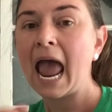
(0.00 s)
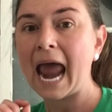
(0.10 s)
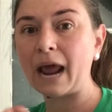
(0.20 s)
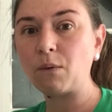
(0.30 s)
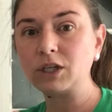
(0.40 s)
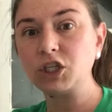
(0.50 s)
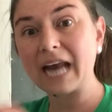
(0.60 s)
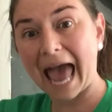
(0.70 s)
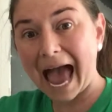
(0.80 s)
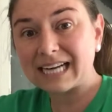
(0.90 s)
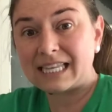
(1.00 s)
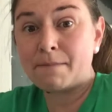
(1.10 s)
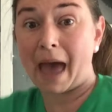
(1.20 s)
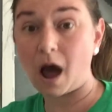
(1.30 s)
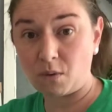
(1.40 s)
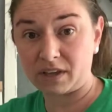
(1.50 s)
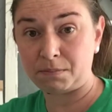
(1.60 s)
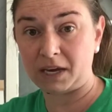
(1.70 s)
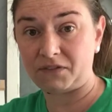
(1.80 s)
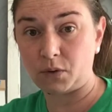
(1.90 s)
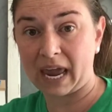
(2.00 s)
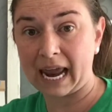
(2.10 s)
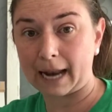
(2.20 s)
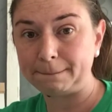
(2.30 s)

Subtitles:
and I want you to act them out with me if you can.